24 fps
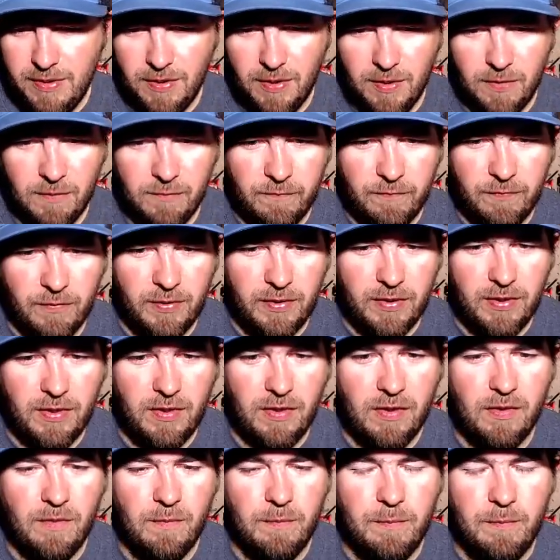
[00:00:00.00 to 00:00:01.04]
Hopefully
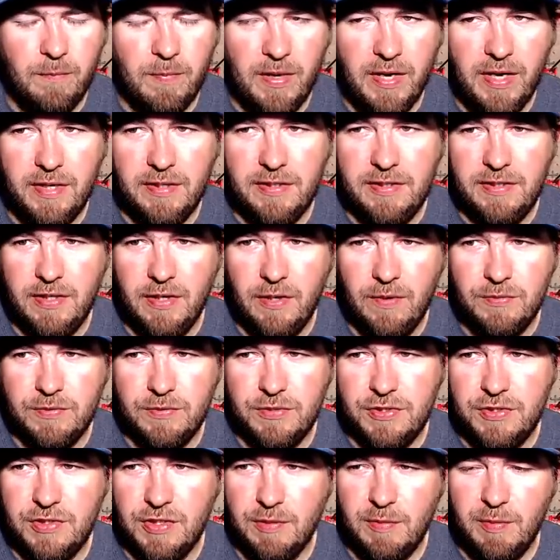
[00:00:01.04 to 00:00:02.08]
our head
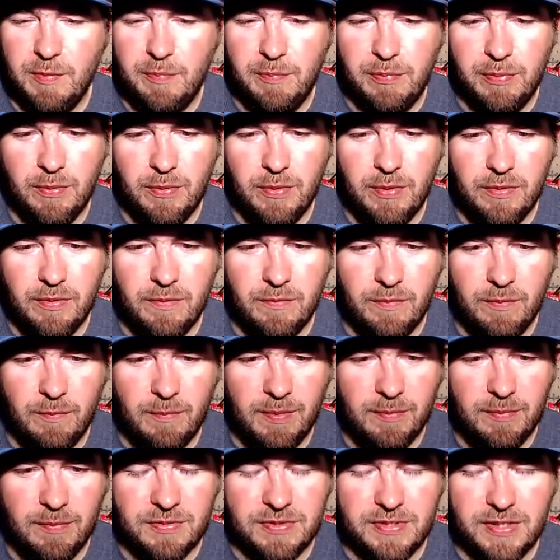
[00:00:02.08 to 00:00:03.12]
coach, Jeremy Pruitt,
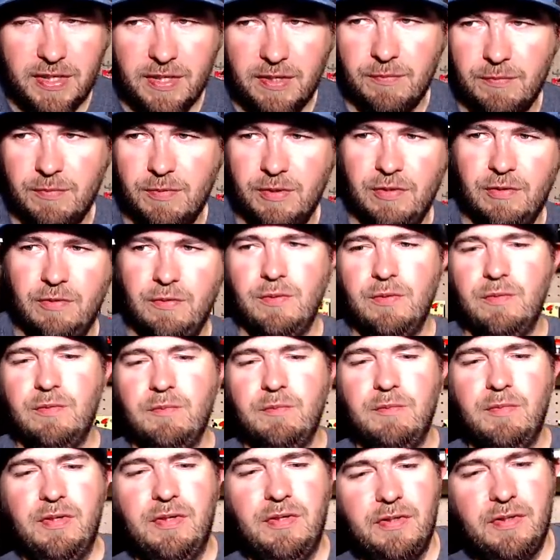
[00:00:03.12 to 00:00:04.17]
remembers how to
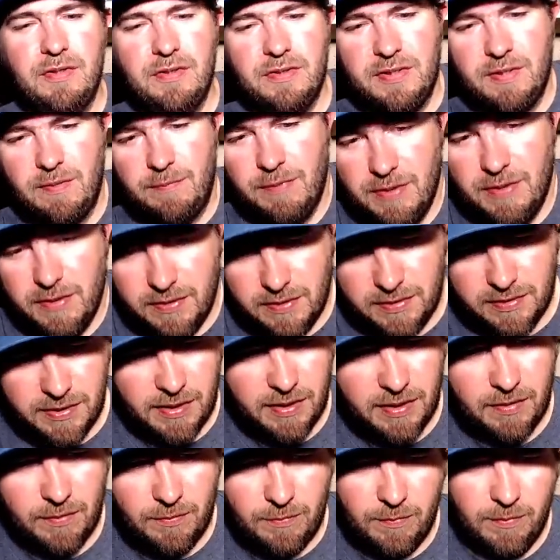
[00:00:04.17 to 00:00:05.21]
recruit, because I'm getting
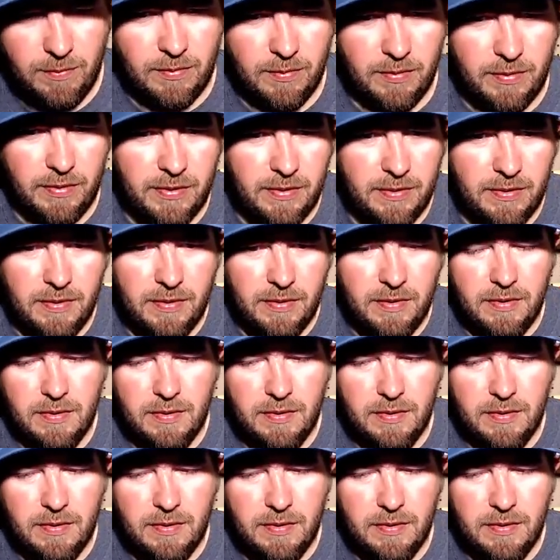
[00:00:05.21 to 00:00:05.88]
kind of worried